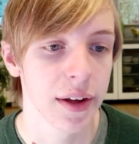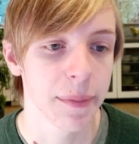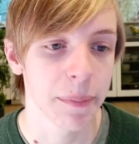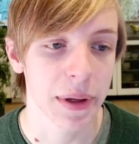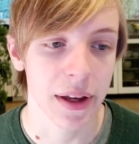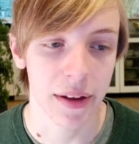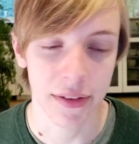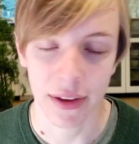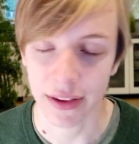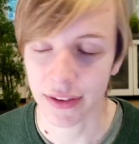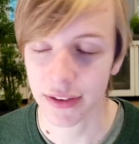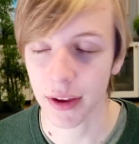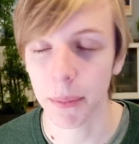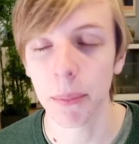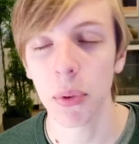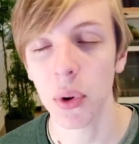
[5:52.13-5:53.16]
because at
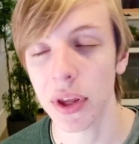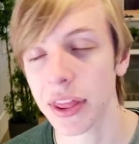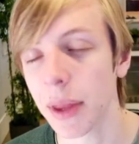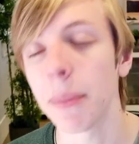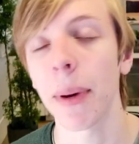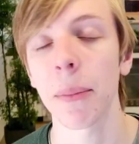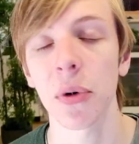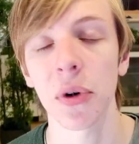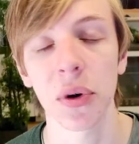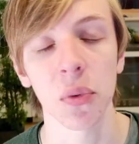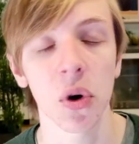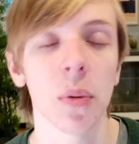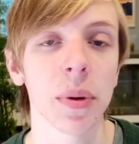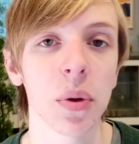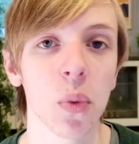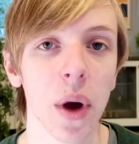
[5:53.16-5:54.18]
some point the memory
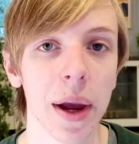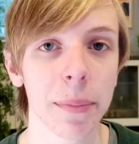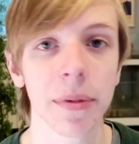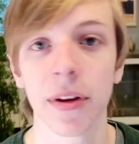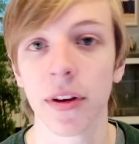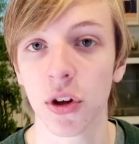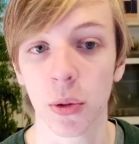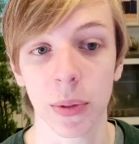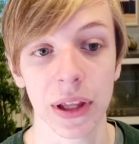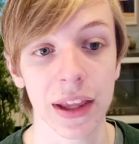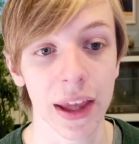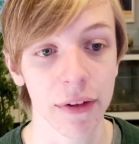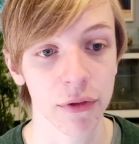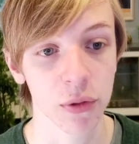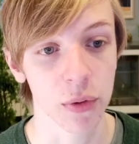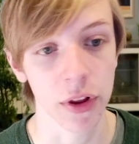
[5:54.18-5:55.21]
will be wiped and you'll be
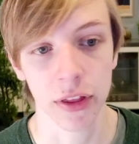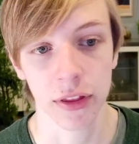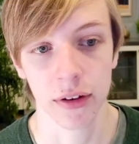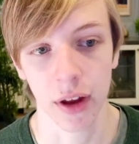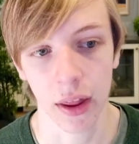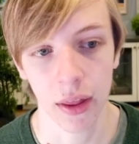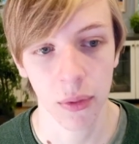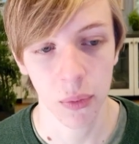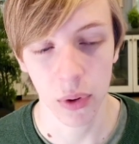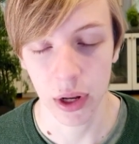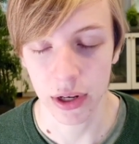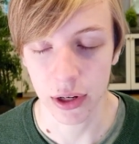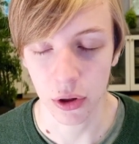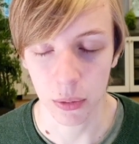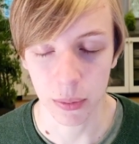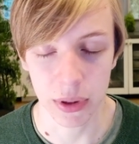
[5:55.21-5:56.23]
left with and
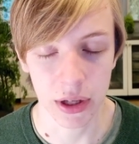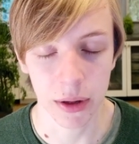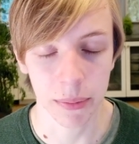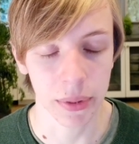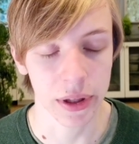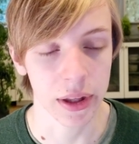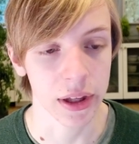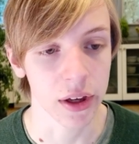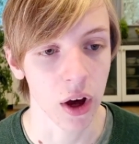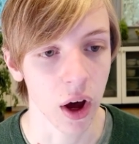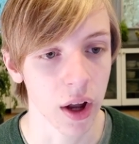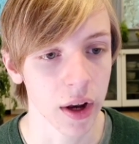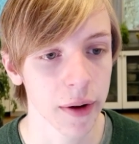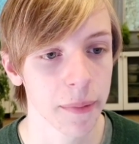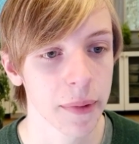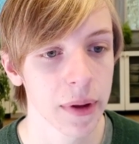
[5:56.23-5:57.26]
it'll be completely gone.